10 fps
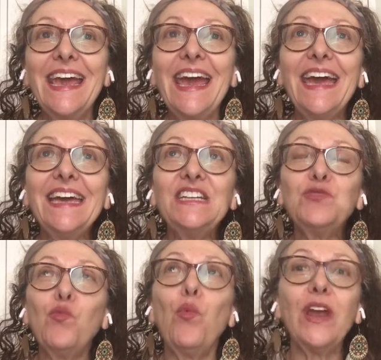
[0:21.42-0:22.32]
And
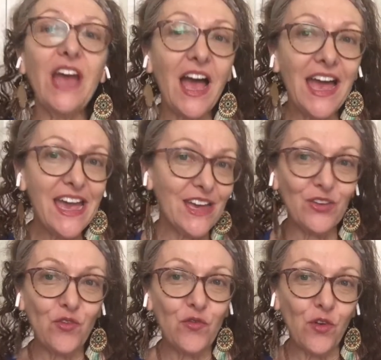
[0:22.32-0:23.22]
what I
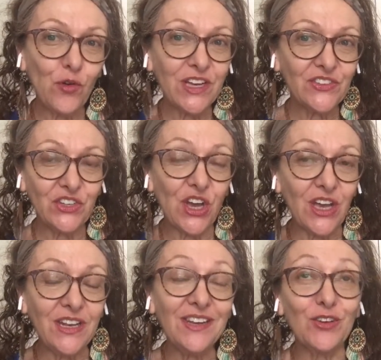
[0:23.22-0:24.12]
focused
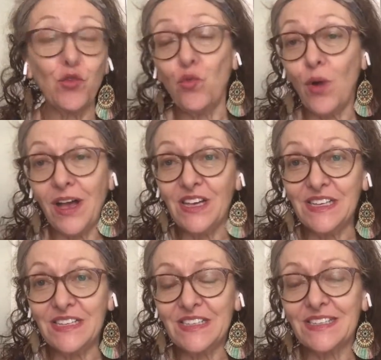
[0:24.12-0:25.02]
on
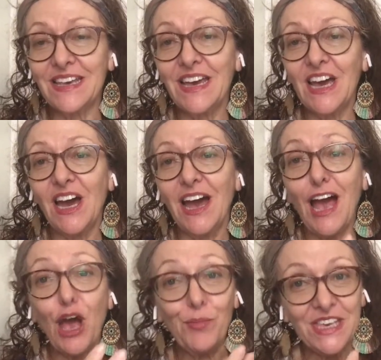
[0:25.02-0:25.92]
was
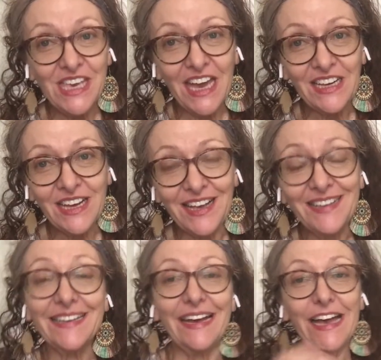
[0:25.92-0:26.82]
Abhyanga
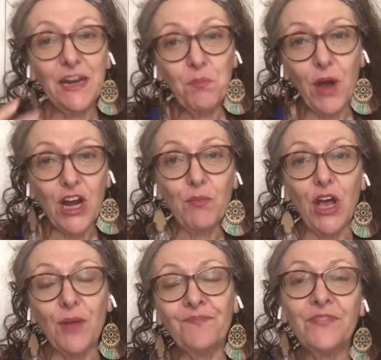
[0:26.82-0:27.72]
and Marma,
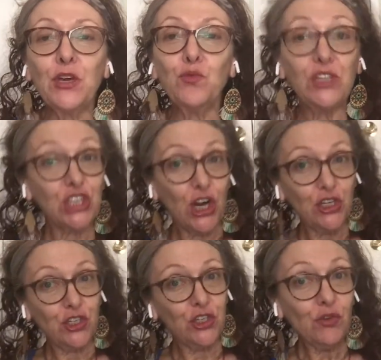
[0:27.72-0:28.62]
which
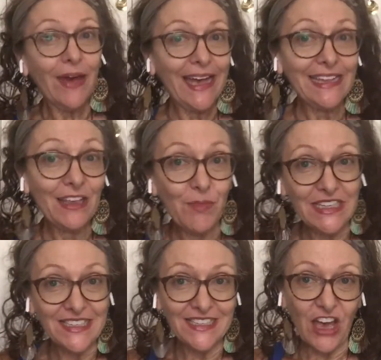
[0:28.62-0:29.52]
are two
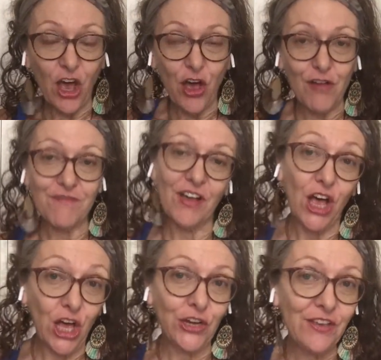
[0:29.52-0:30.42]
elements of
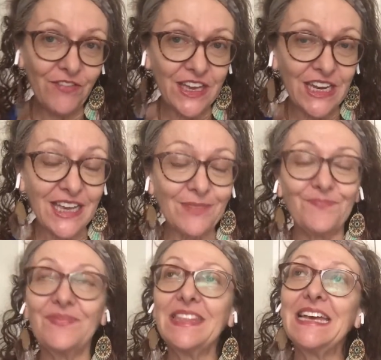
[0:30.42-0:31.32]
Ayurveda
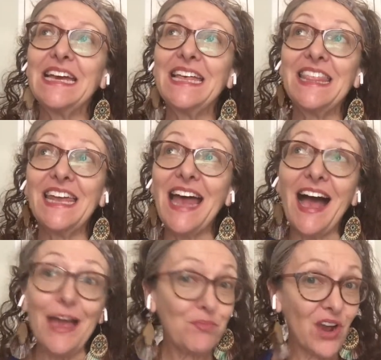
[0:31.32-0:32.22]
that
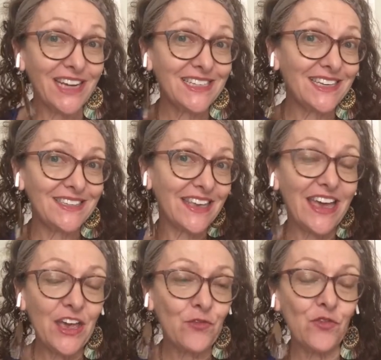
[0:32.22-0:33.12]
I practice
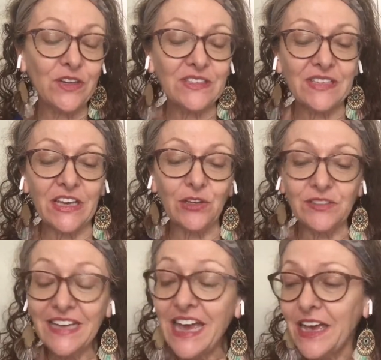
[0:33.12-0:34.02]
every single
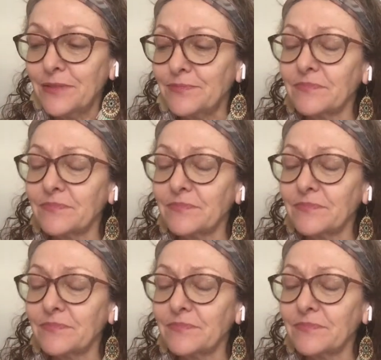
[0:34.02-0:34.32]
day.